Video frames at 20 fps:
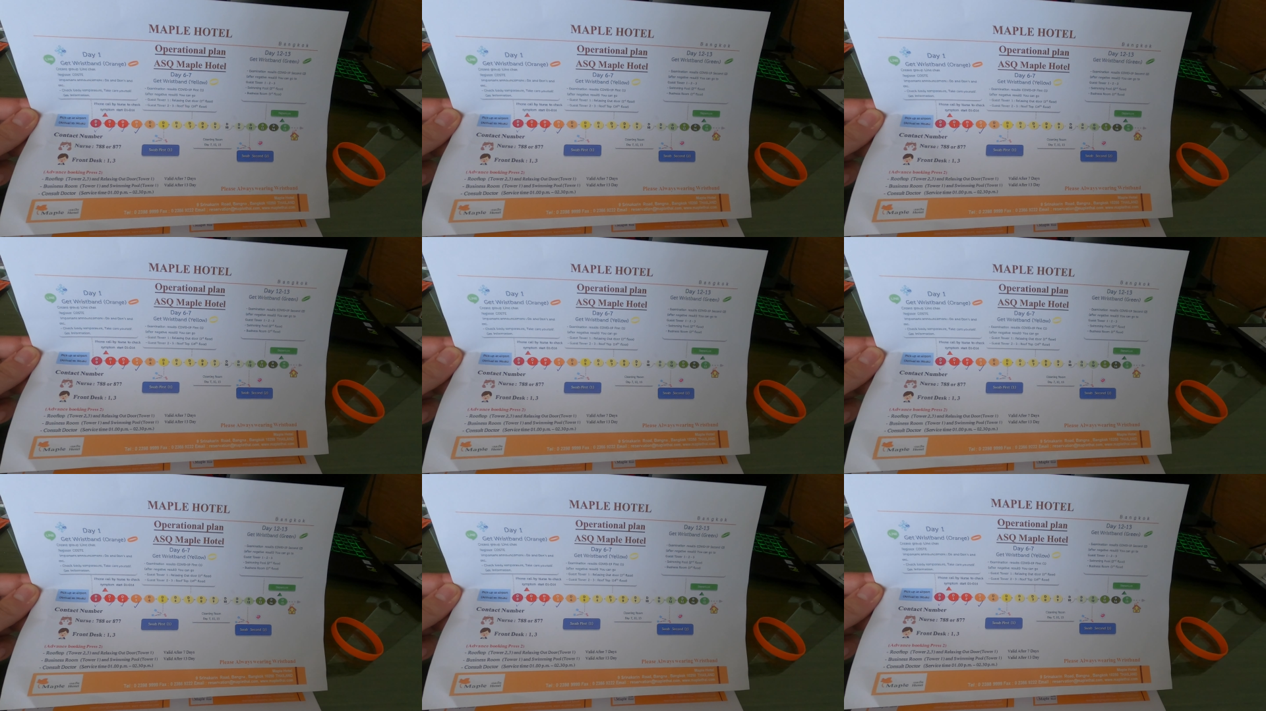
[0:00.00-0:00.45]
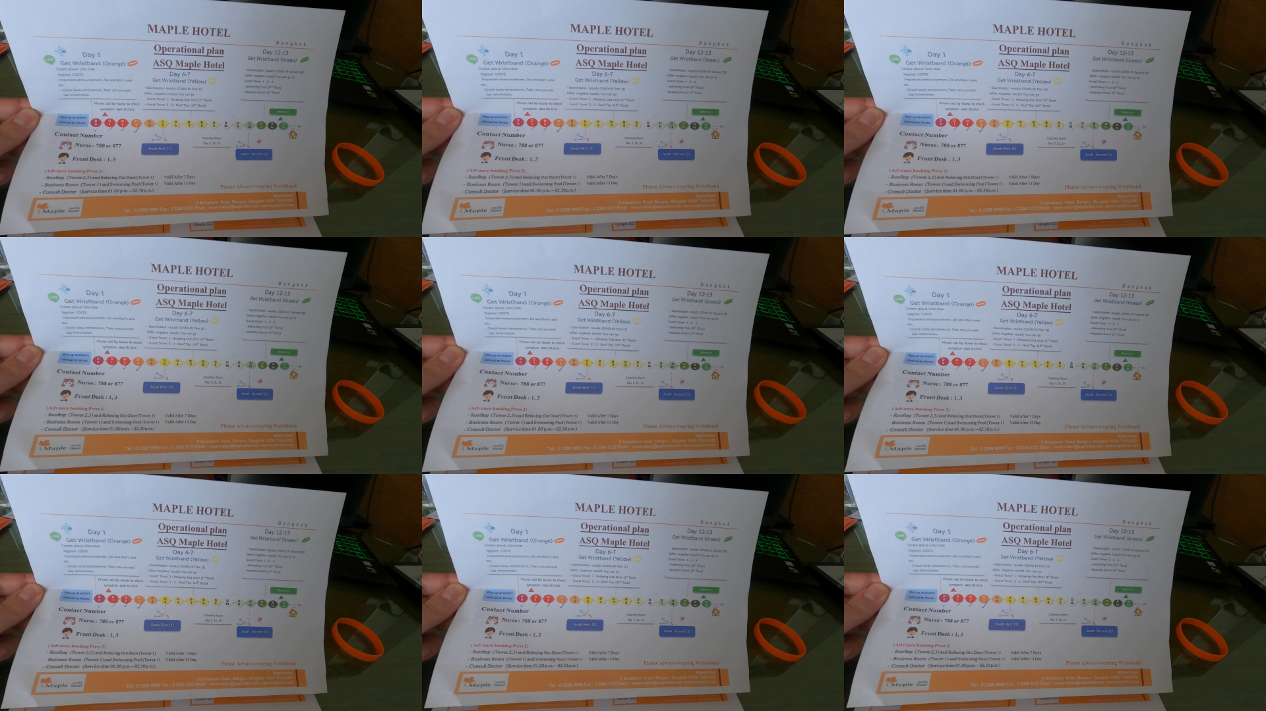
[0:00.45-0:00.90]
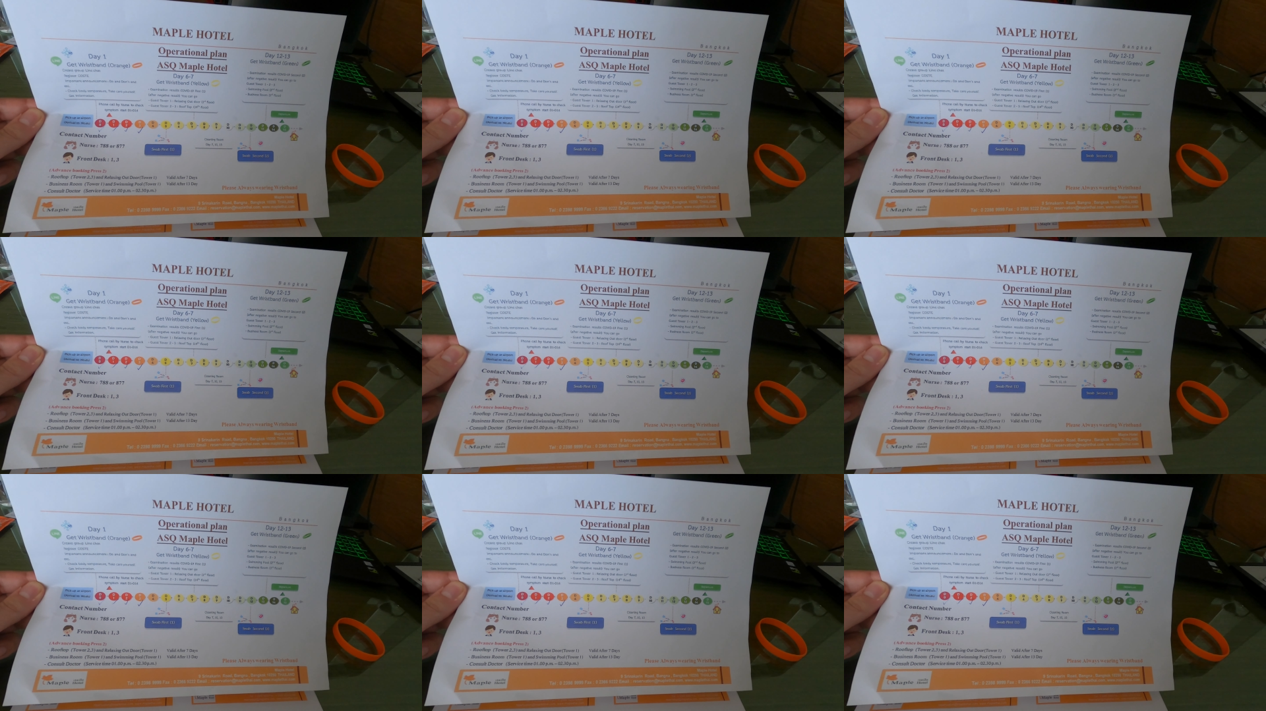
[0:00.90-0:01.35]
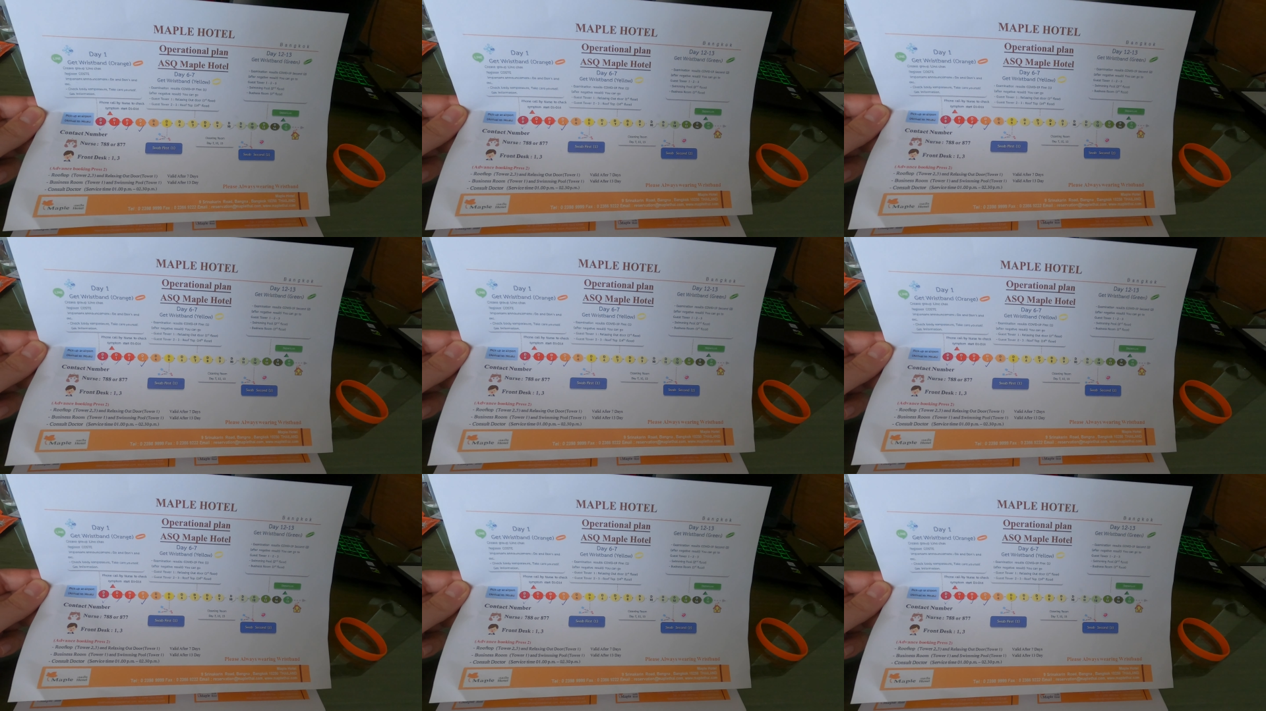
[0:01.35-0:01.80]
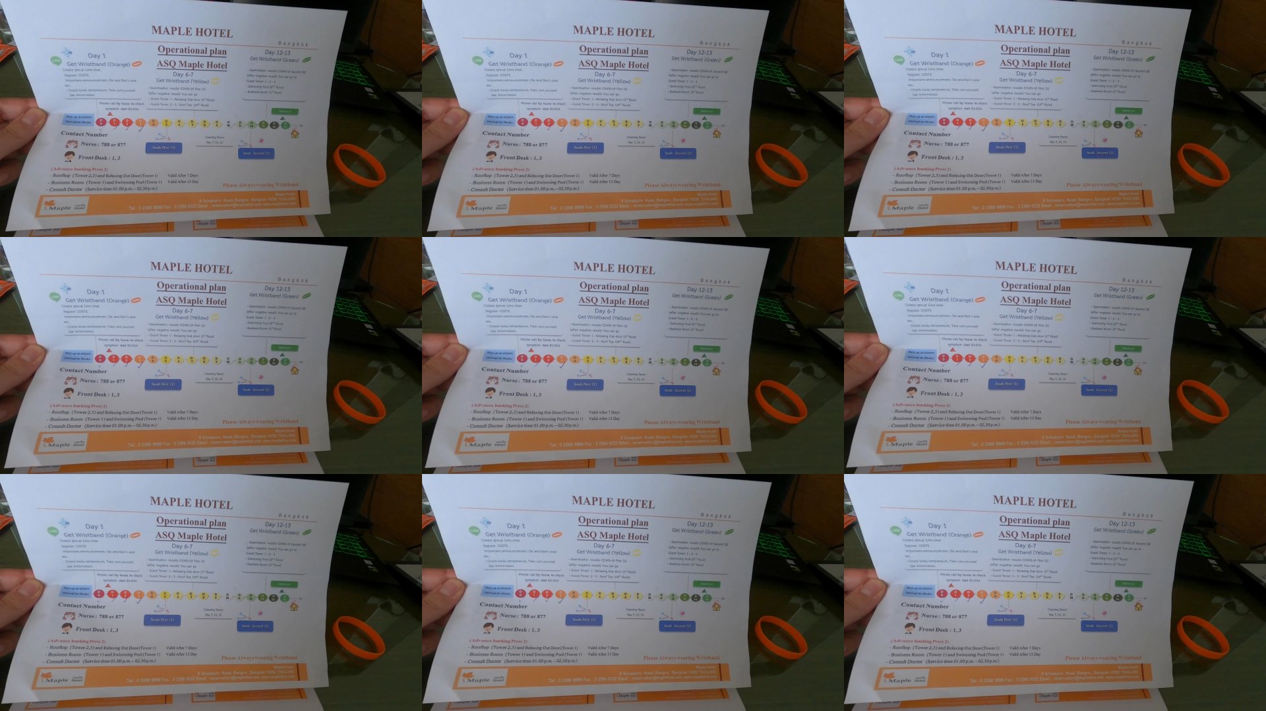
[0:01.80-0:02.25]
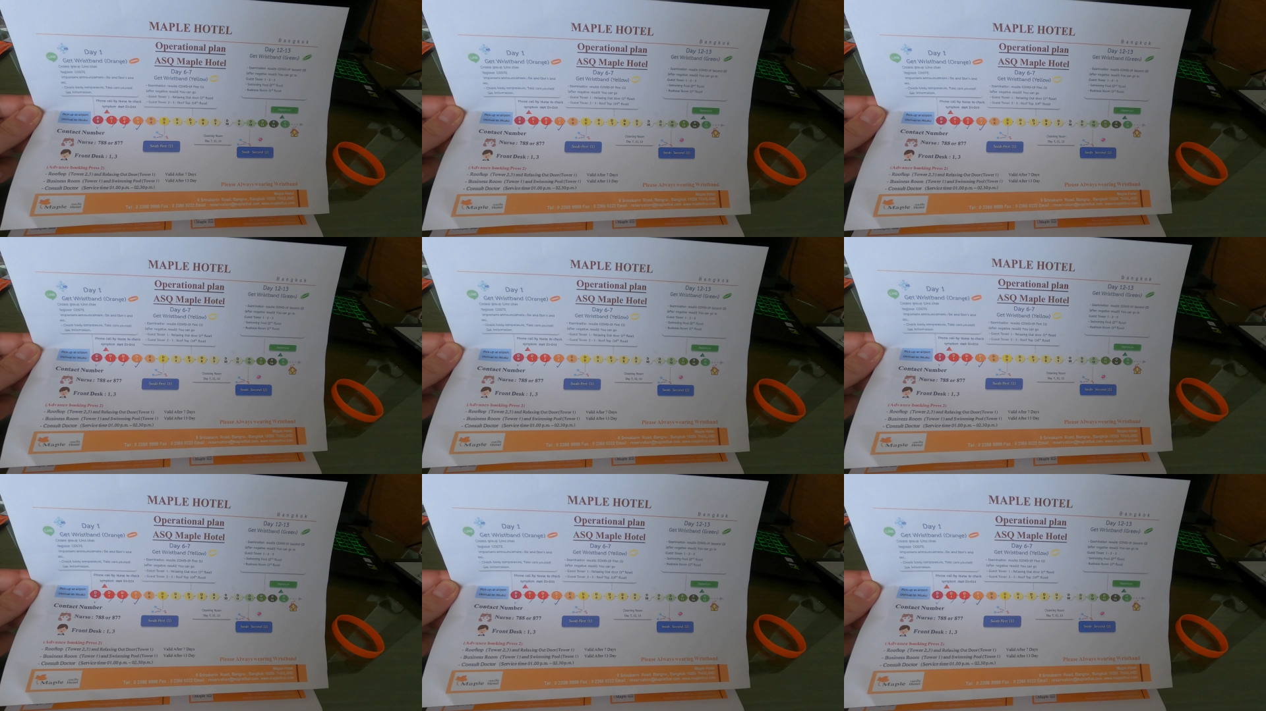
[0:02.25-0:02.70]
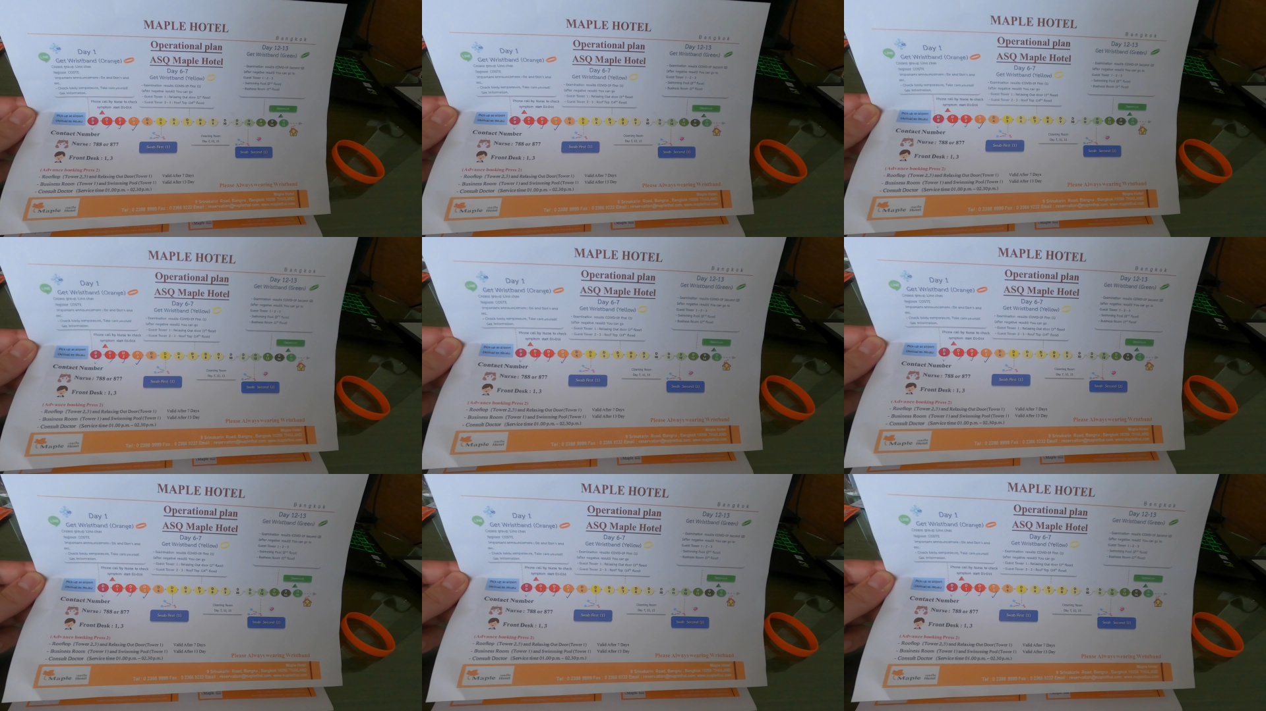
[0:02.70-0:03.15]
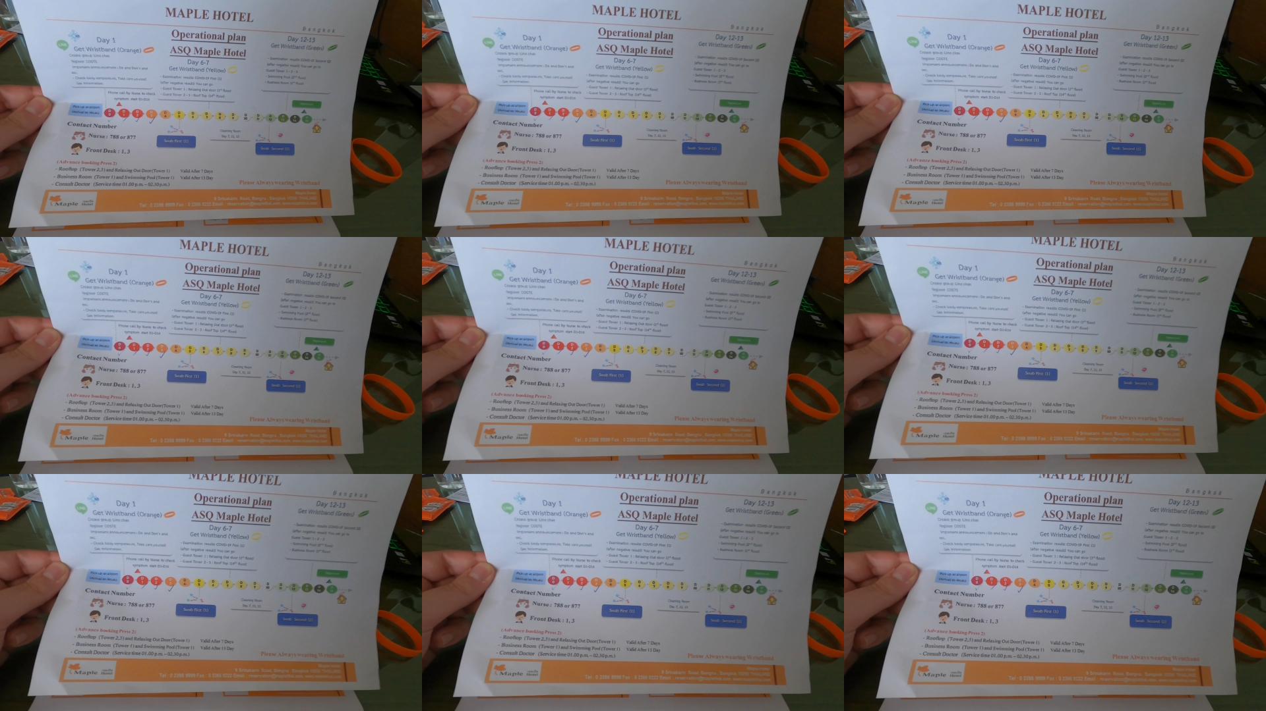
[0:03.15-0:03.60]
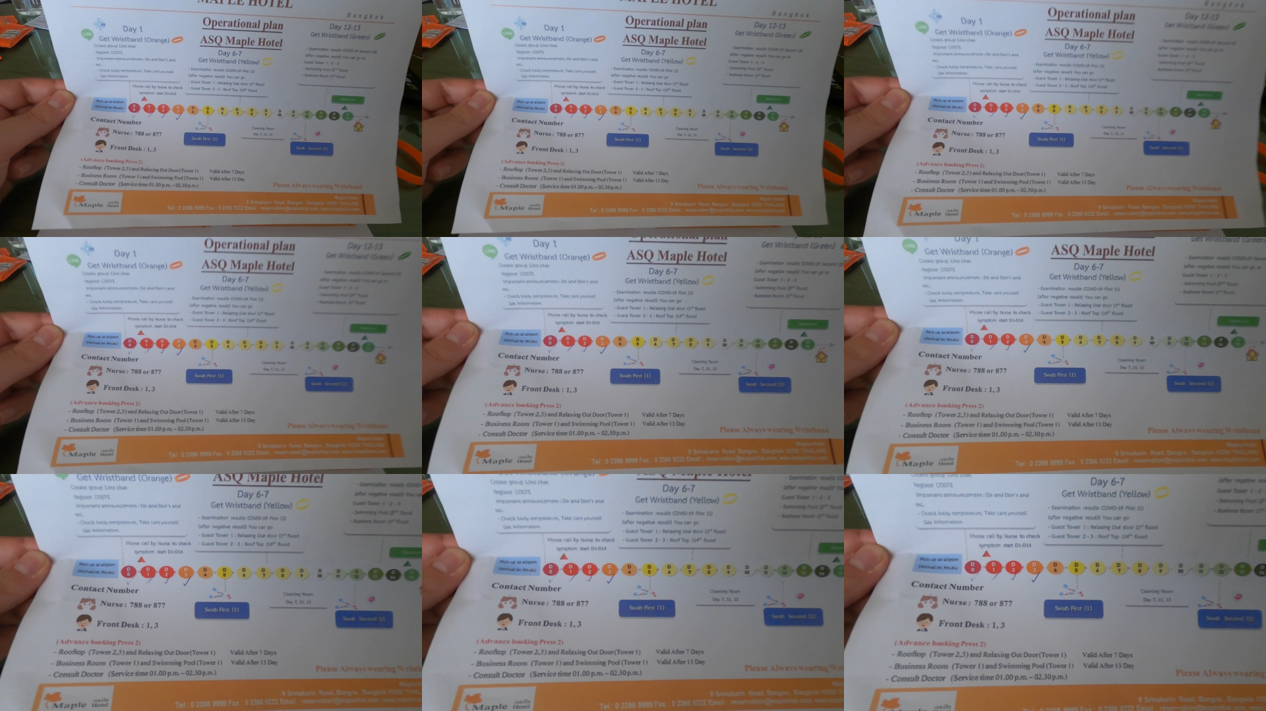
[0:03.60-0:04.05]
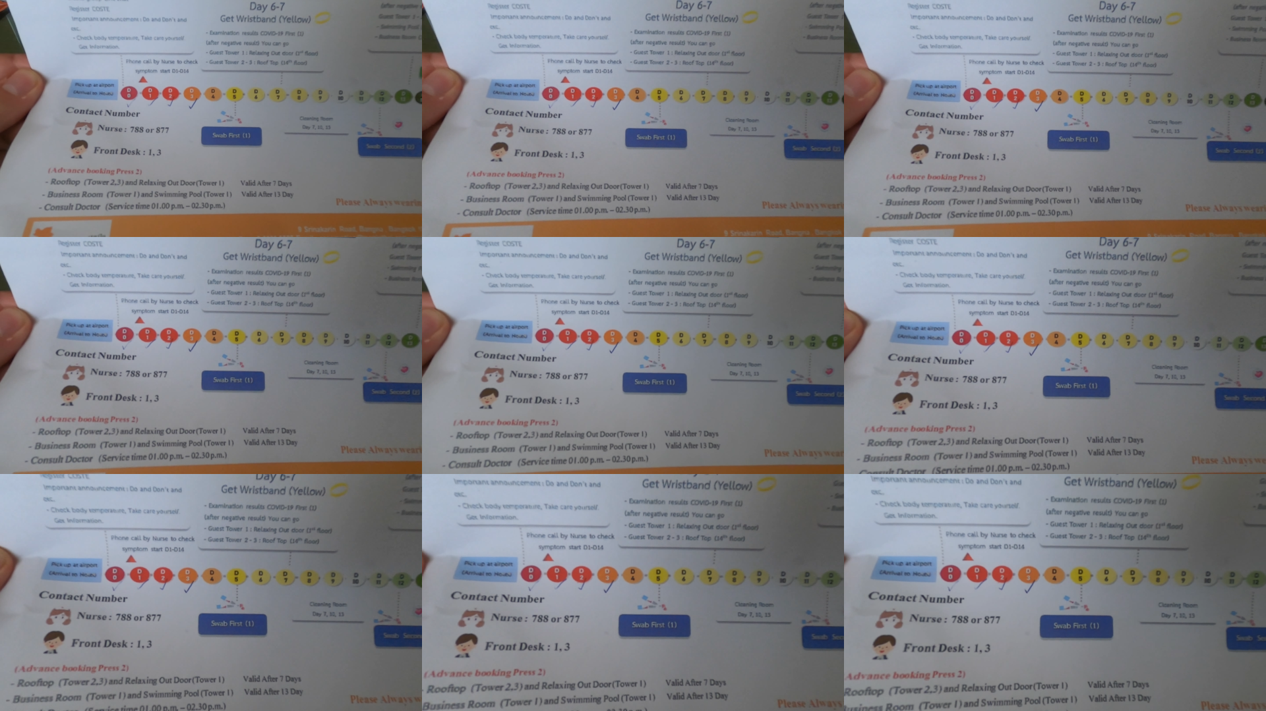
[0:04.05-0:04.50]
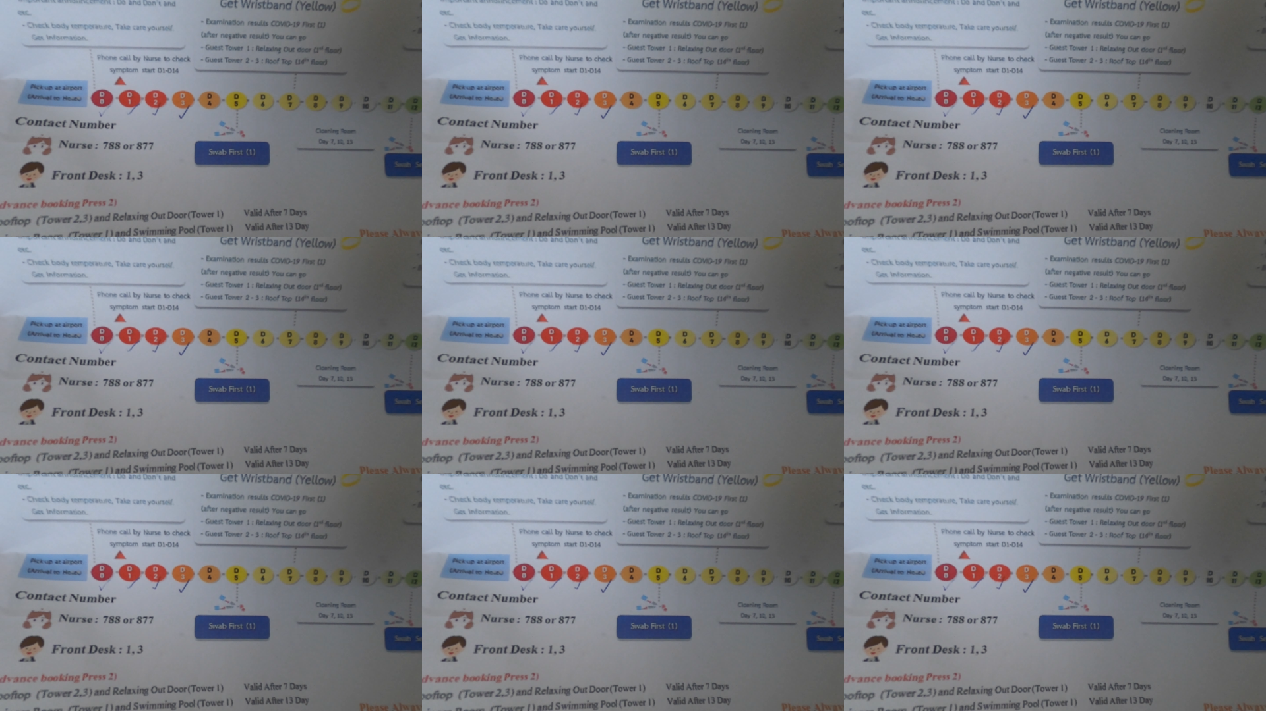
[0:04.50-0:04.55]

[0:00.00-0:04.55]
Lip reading: [unreadable: no face in view]